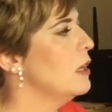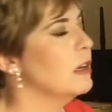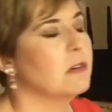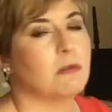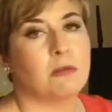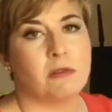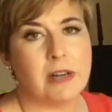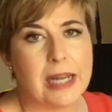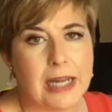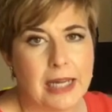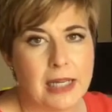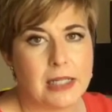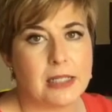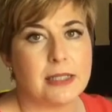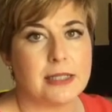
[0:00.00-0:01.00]

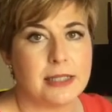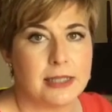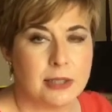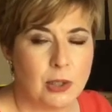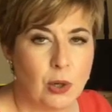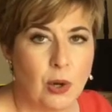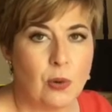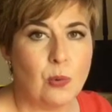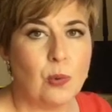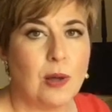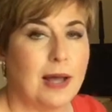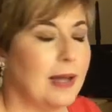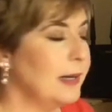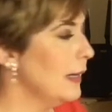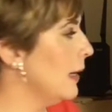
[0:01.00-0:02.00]
Rain, snow,
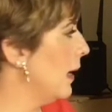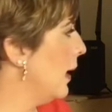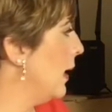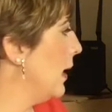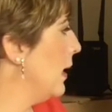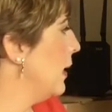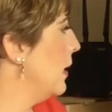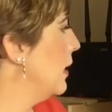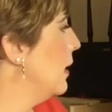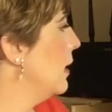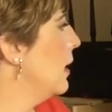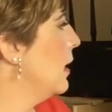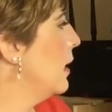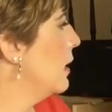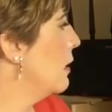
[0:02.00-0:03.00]
and hail.
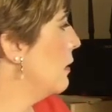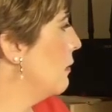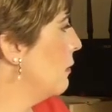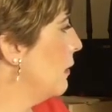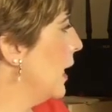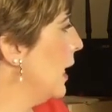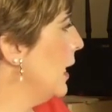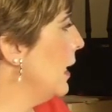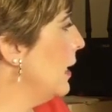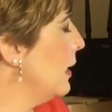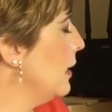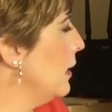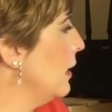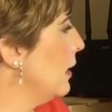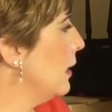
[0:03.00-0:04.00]
Rain
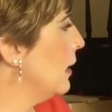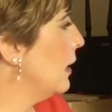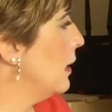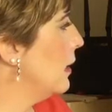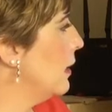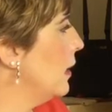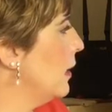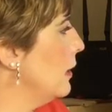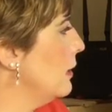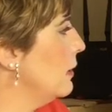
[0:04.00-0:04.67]
here,